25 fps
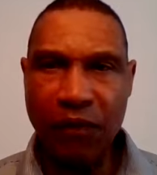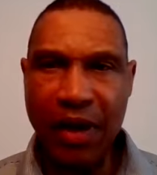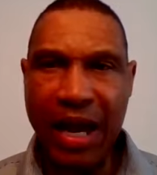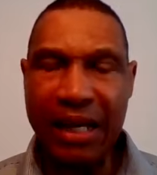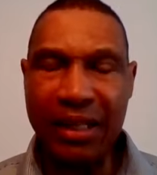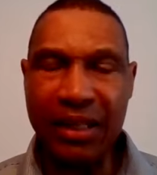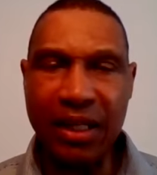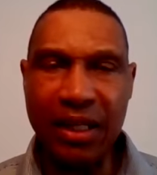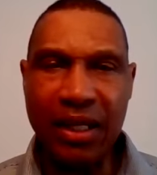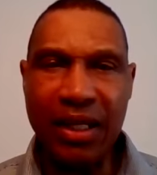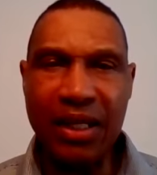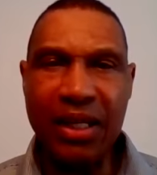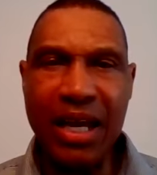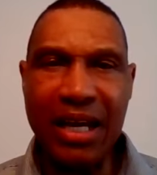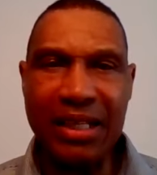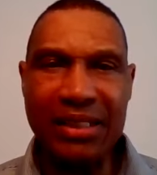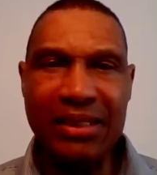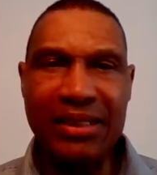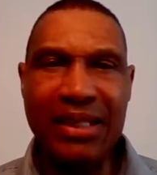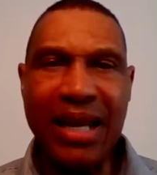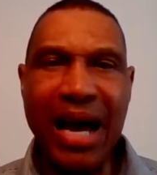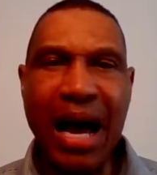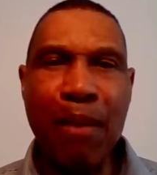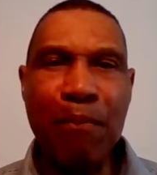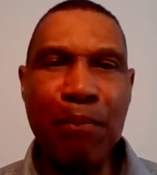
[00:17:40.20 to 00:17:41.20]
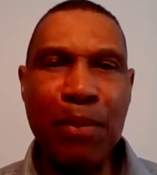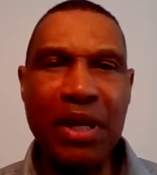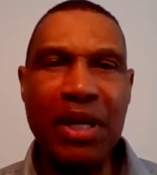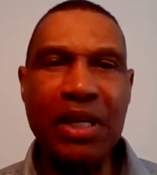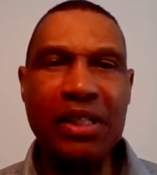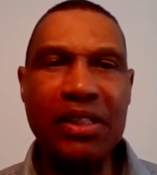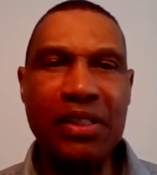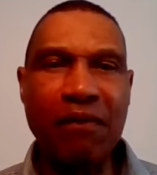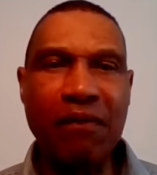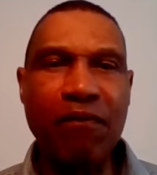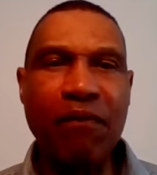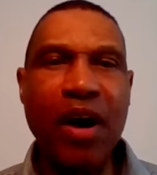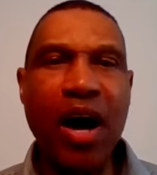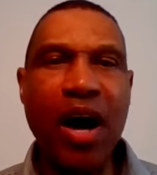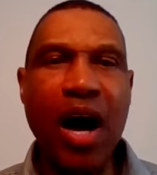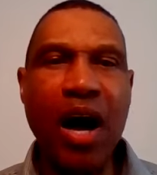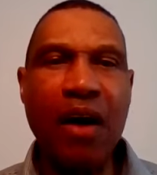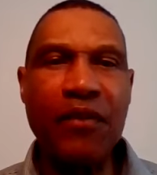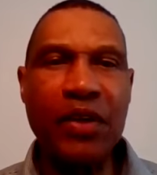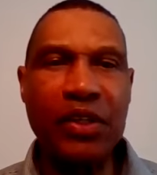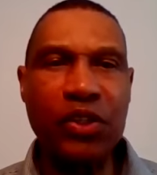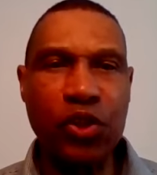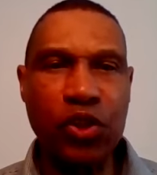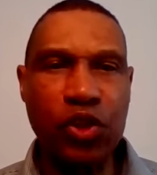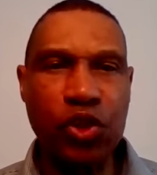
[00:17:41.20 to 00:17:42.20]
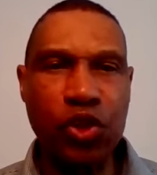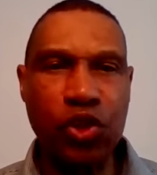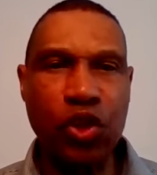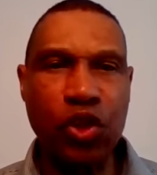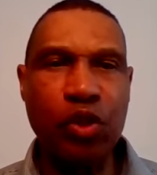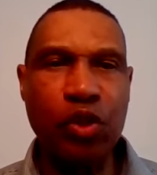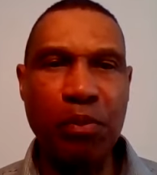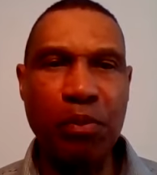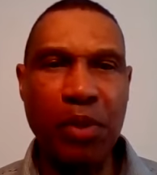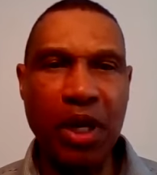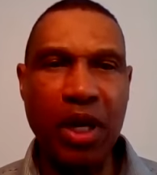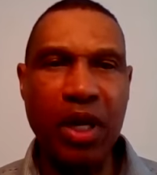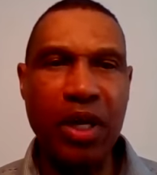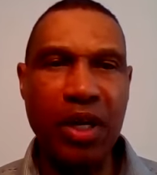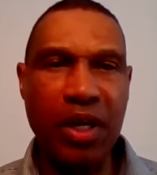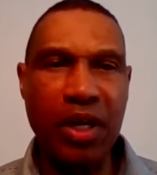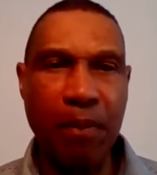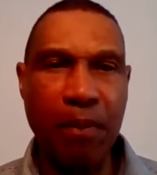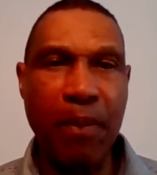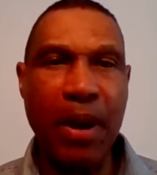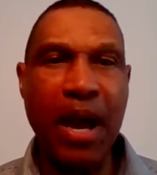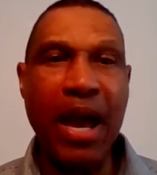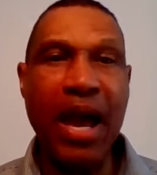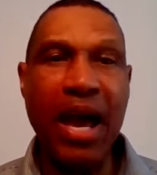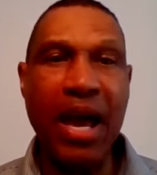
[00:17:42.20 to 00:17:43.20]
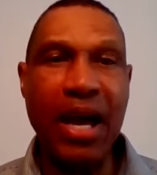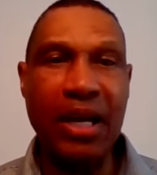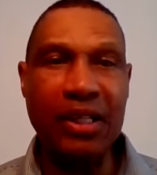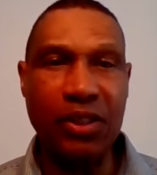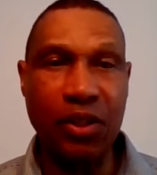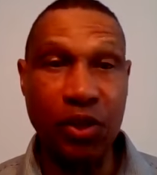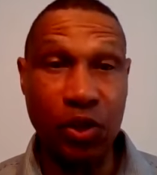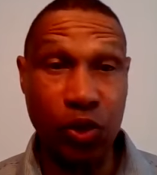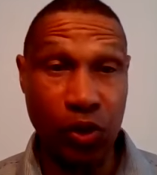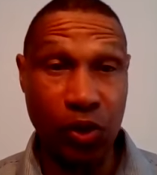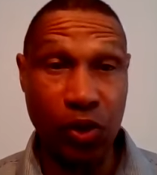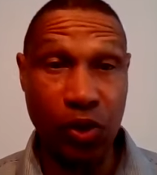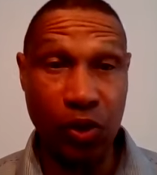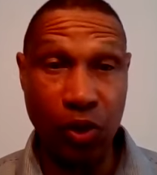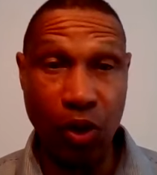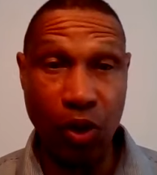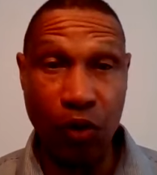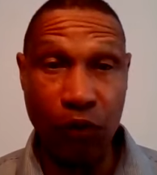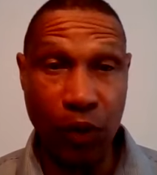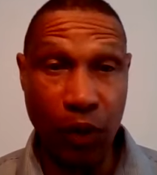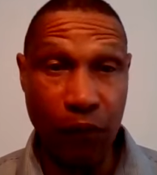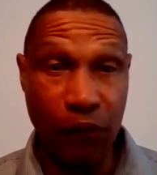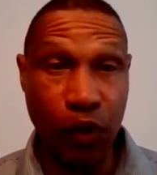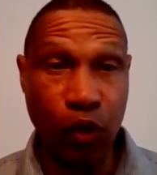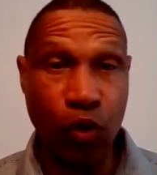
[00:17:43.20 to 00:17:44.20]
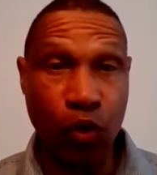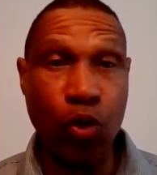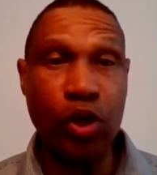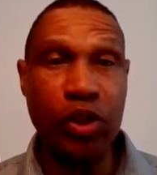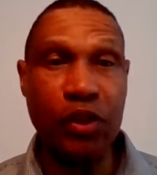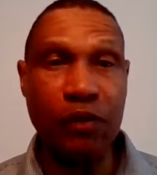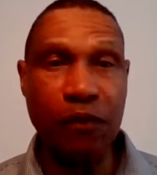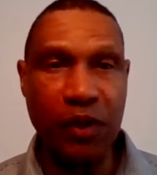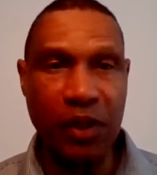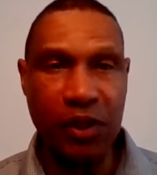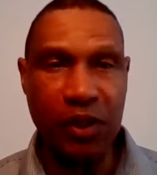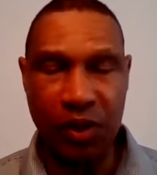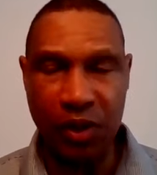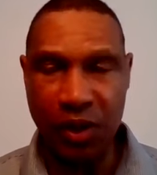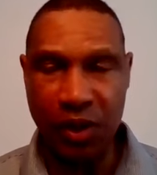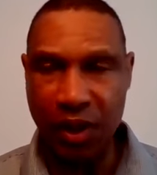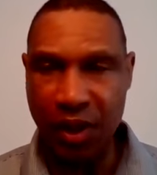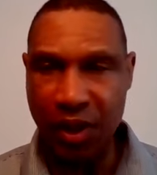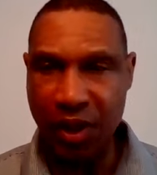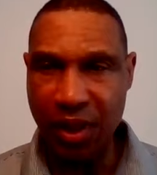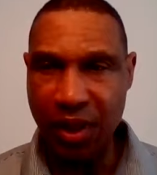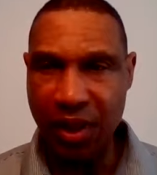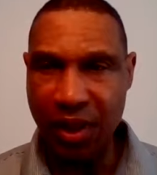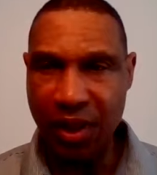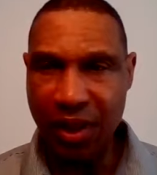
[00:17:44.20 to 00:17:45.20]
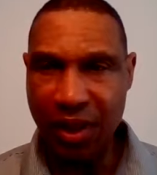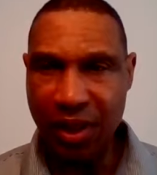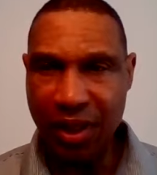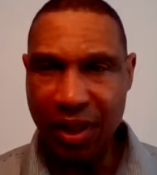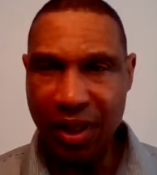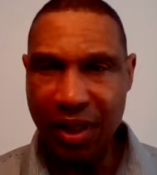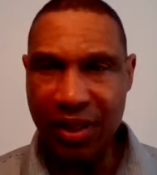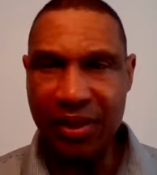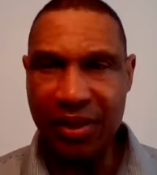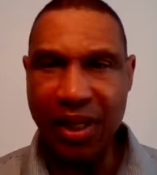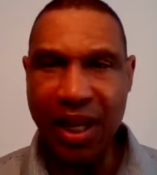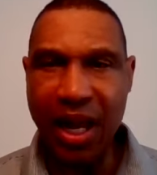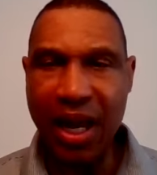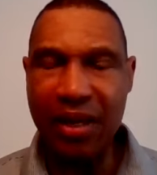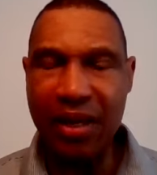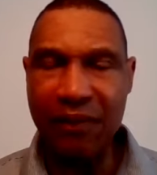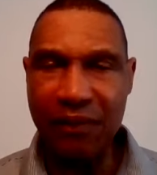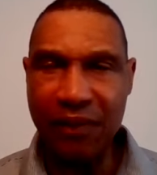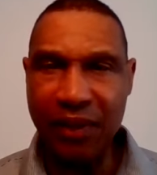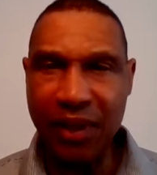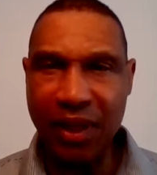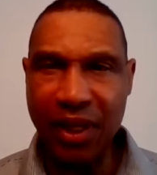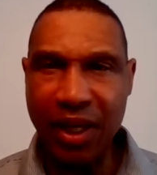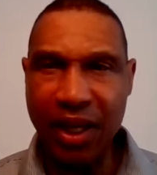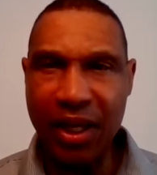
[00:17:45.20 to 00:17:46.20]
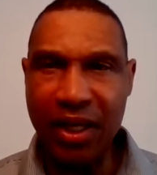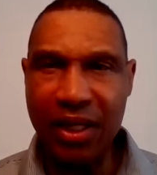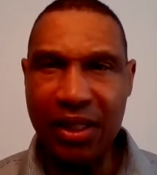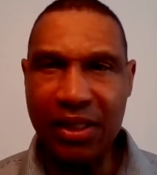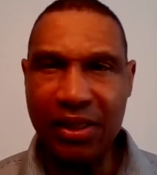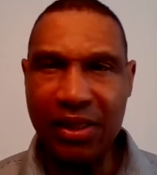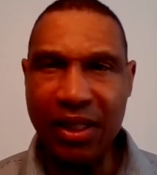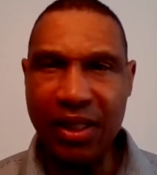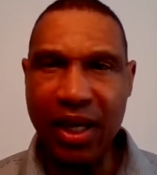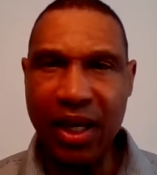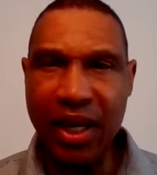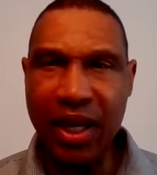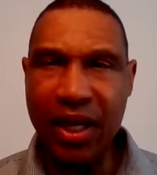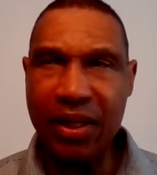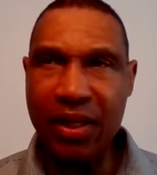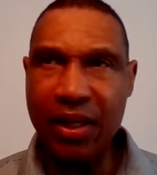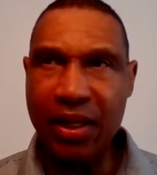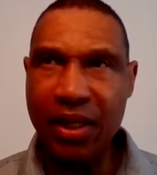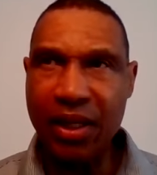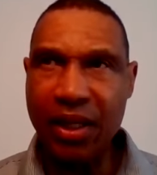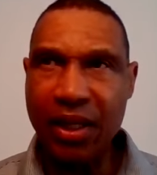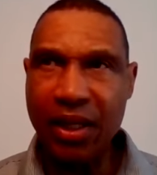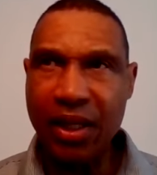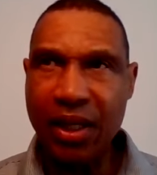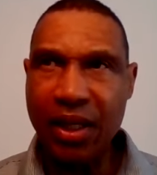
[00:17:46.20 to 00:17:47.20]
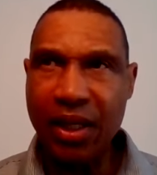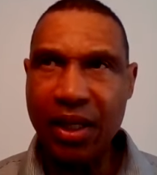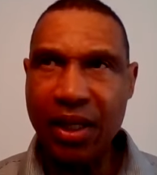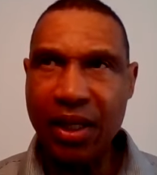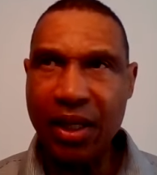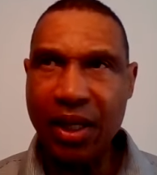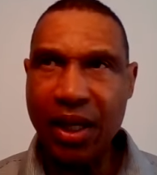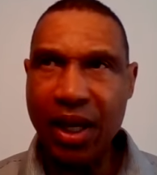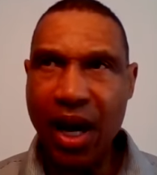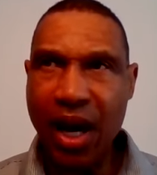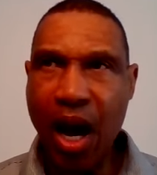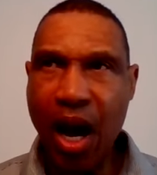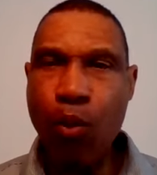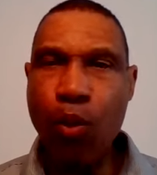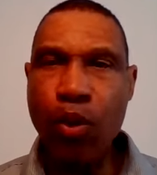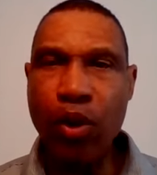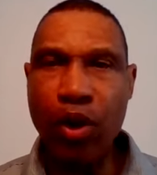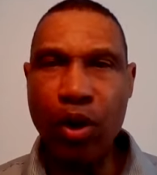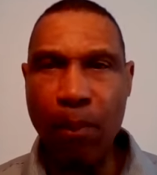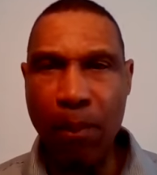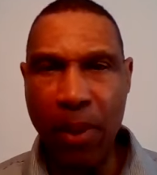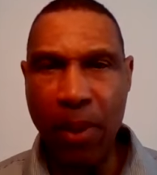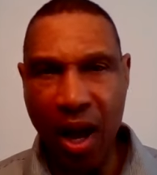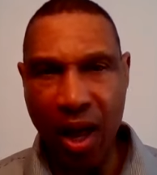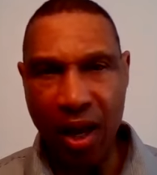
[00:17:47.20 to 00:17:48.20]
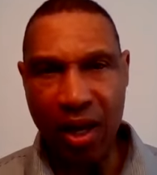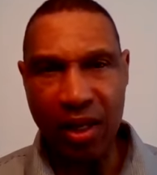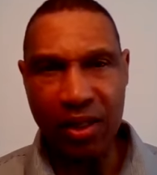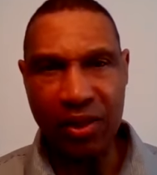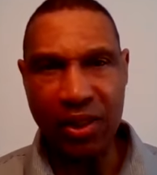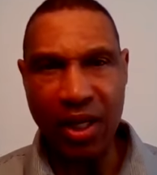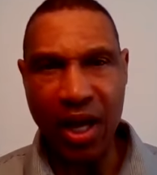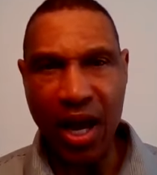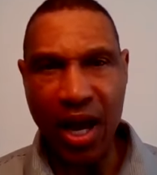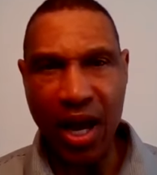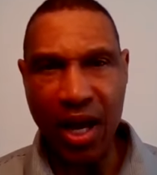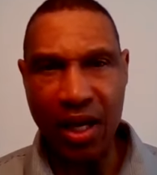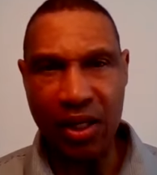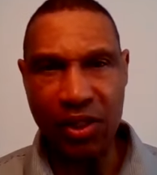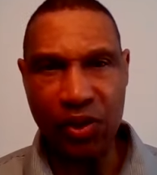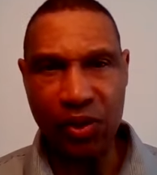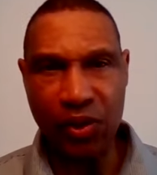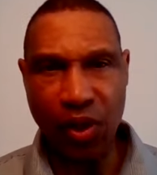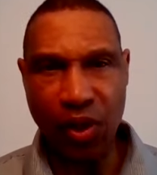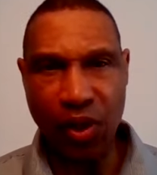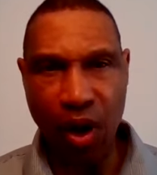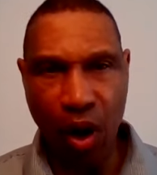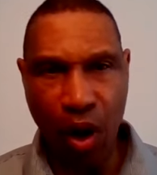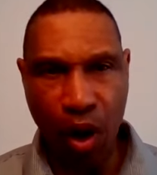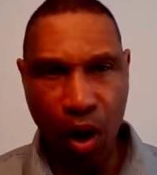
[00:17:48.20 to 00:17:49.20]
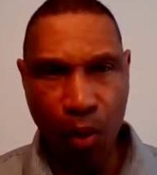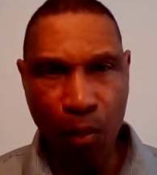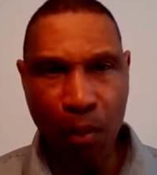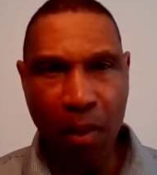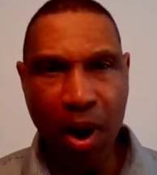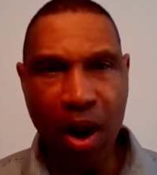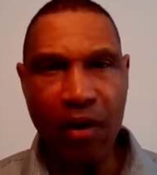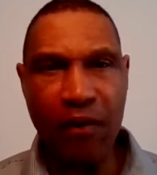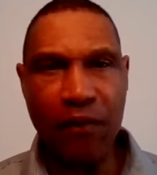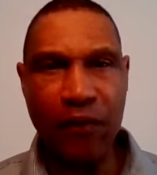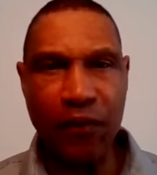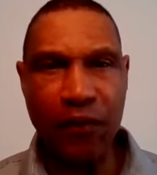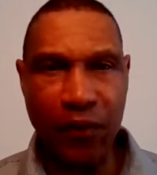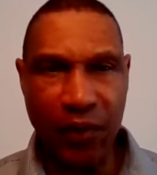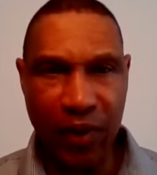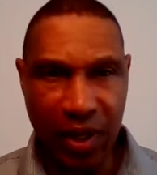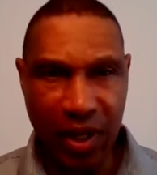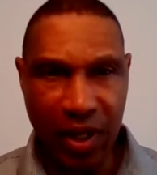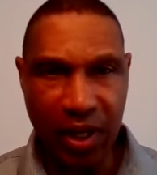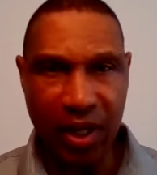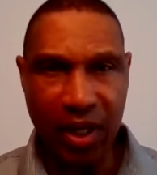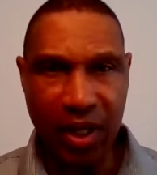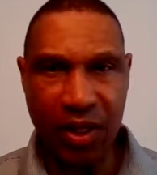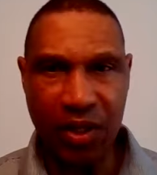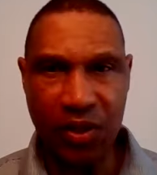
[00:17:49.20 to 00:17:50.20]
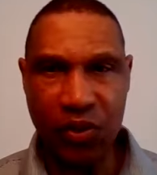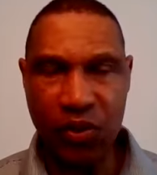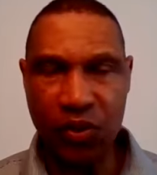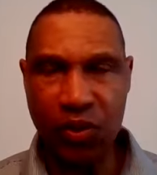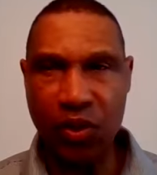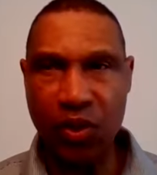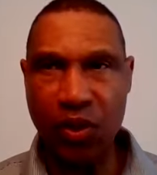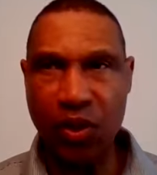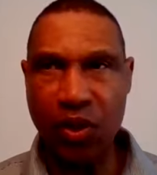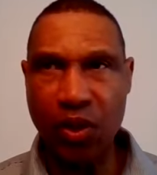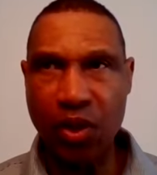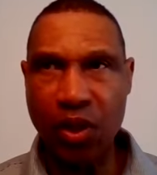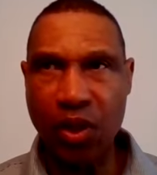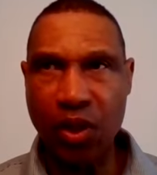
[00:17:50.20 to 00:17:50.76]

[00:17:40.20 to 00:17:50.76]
fact that he has not been as involved as he should have been in the past, just over the course of his life. And he said, I want to apologize to all my friends